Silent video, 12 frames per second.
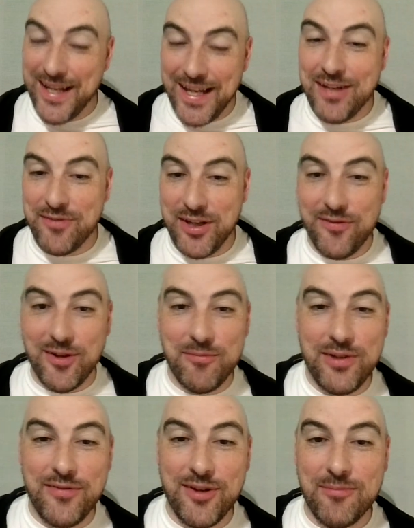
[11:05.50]
if
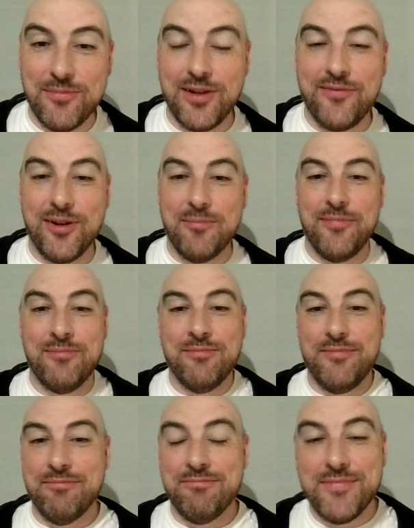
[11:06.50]
I'm
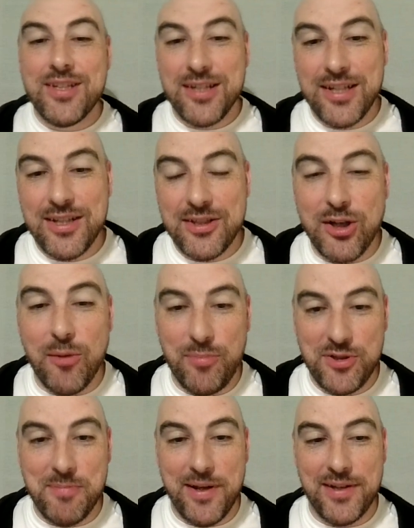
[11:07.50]

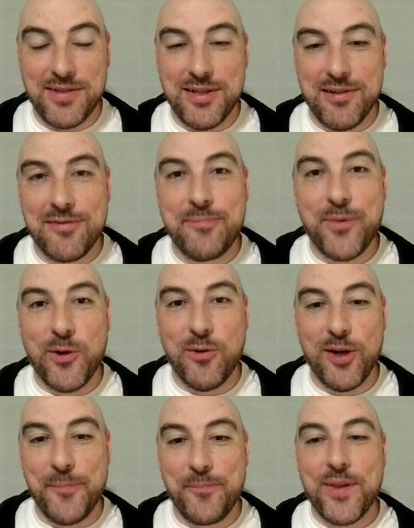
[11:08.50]
compass mentis enough. All
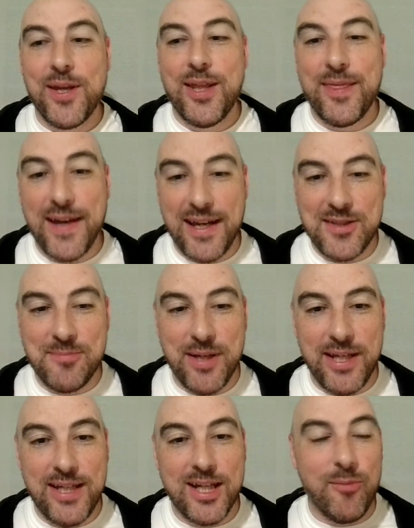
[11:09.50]
right, that is
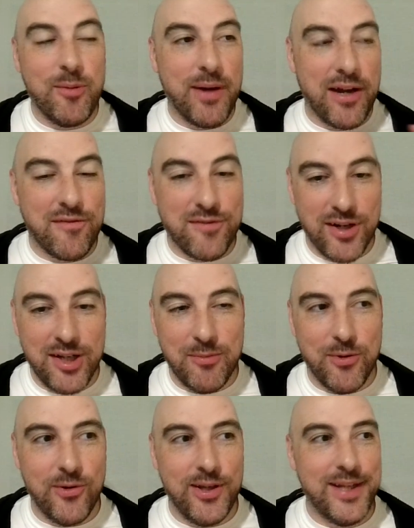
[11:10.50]
me. I'll be back Friday
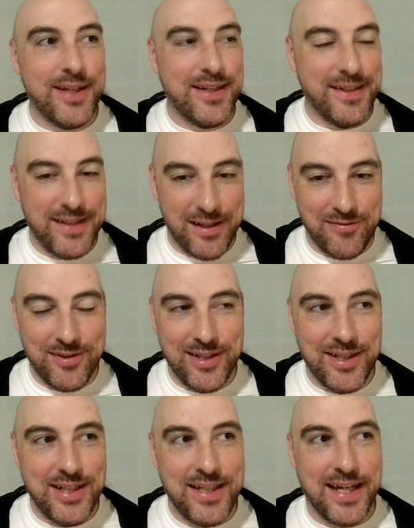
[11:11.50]
morning,
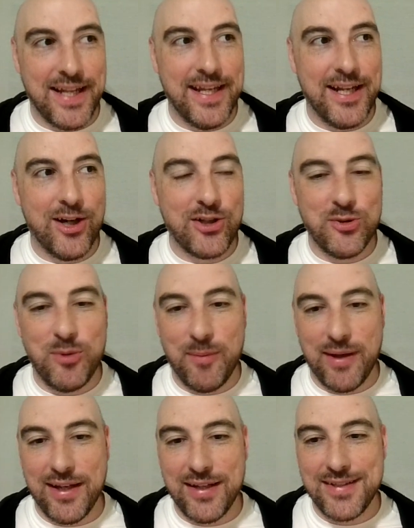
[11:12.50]
definitely, and then I shall be
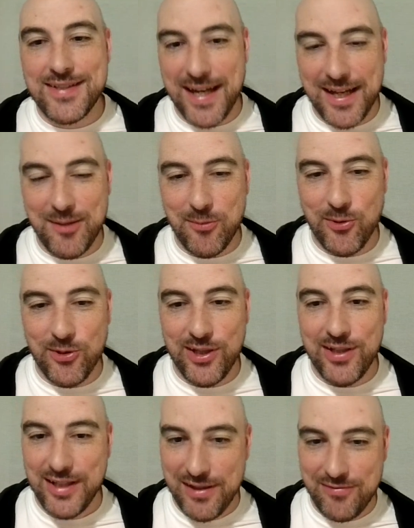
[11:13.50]
back Saturday
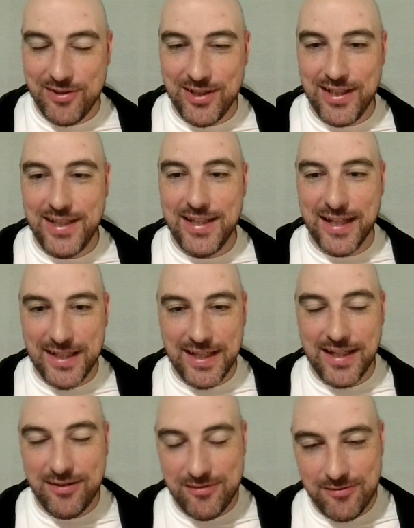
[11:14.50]
morning, definitely, and
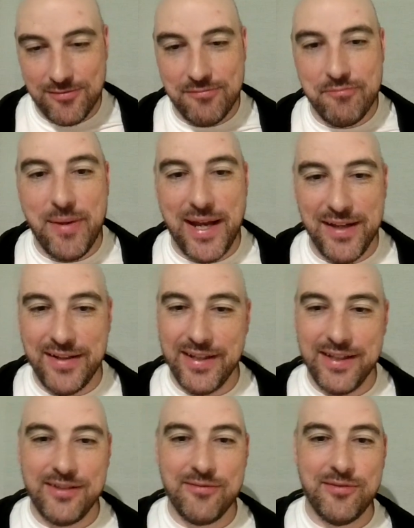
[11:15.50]
then
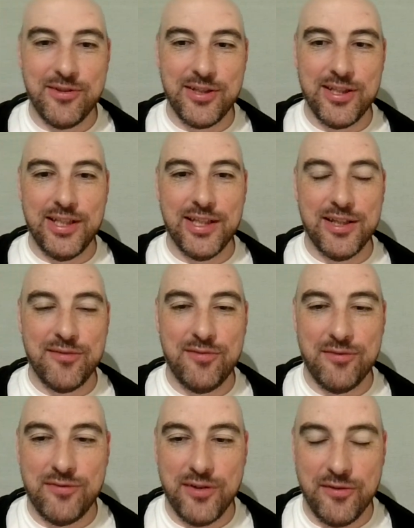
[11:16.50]
pending for the
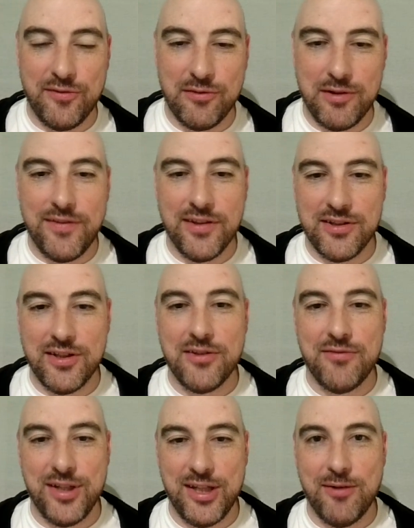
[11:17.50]
for if there's another
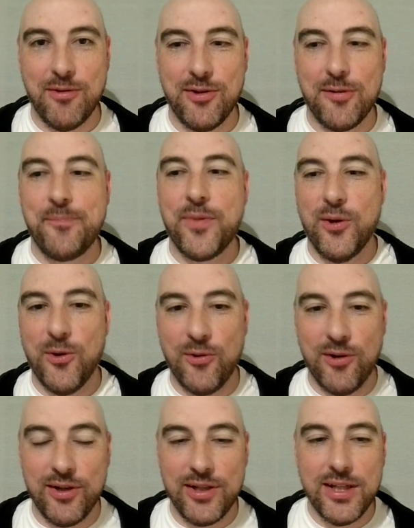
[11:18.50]
video or not. All
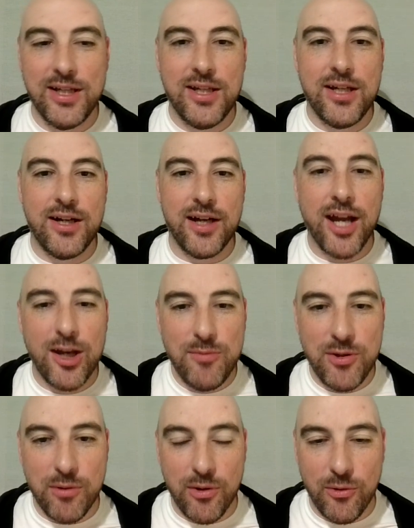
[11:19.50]
right, I hope
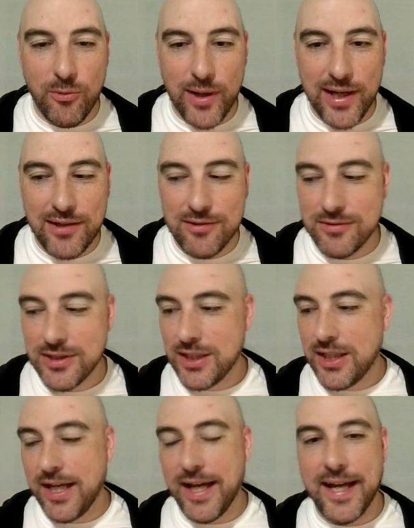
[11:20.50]
you are all well,
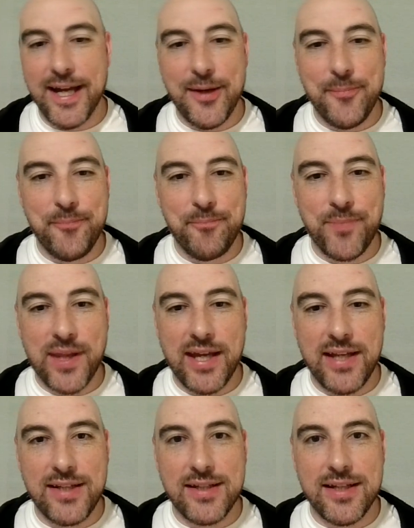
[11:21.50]

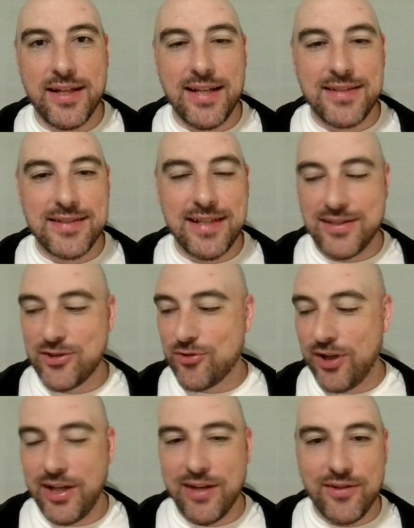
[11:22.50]
and let's
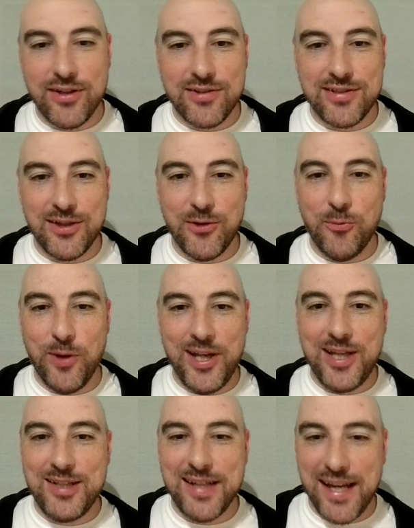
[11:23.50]
try and have a nice little
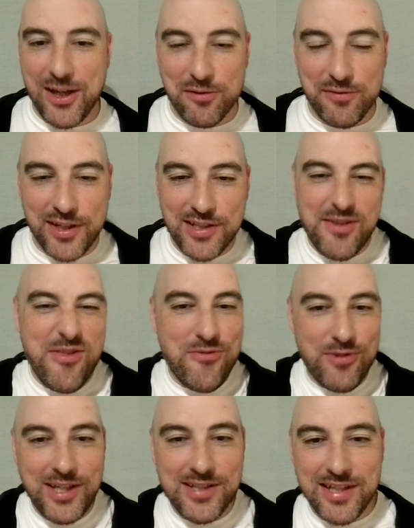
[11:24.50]
winning day off these
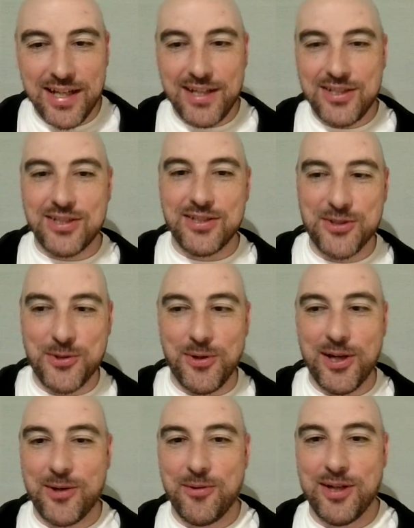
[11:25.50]
three selections.
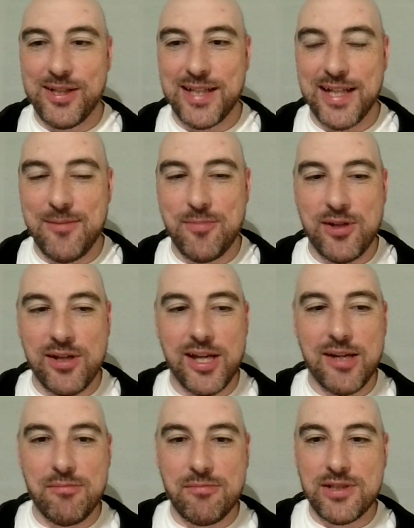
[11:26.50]
Quite a day, but
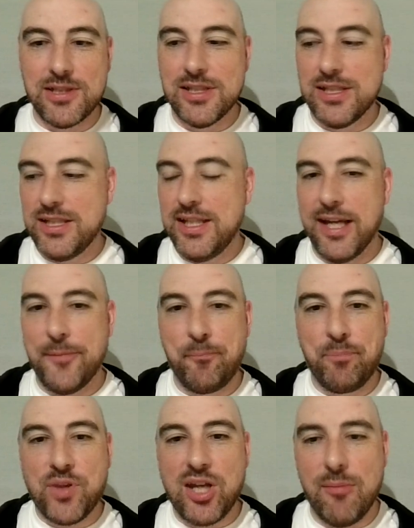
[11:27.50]
yeah,
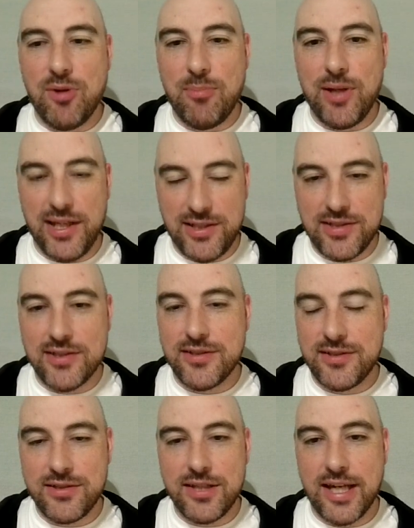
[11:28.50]
a couple of
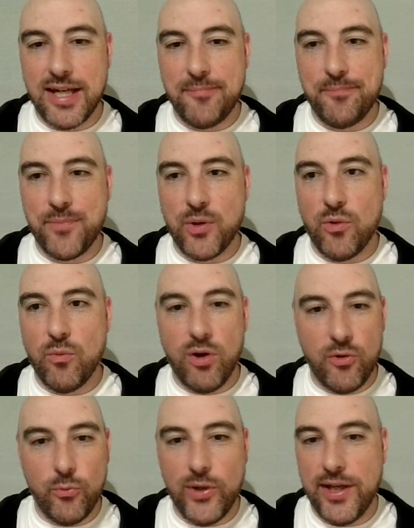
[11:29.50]
places or
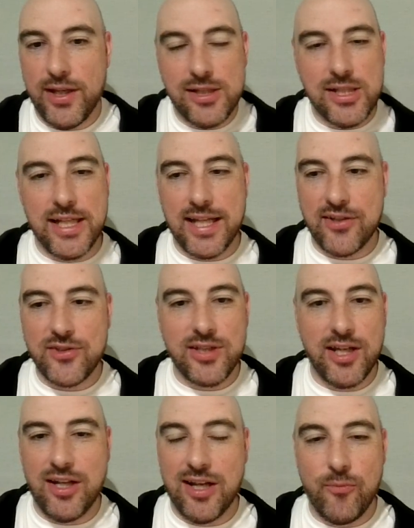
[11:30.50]
one winner, and that's
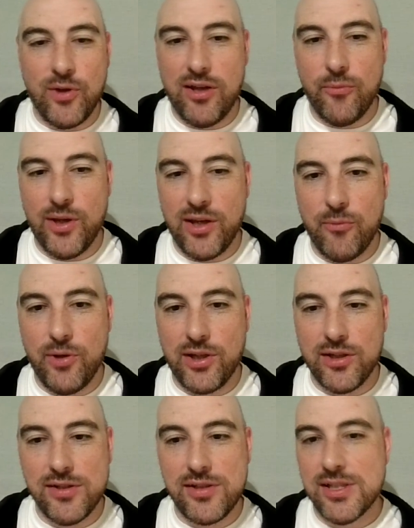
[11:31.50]
and we're
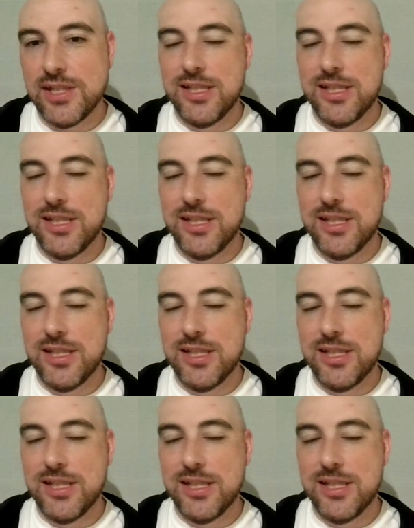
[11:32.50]
good.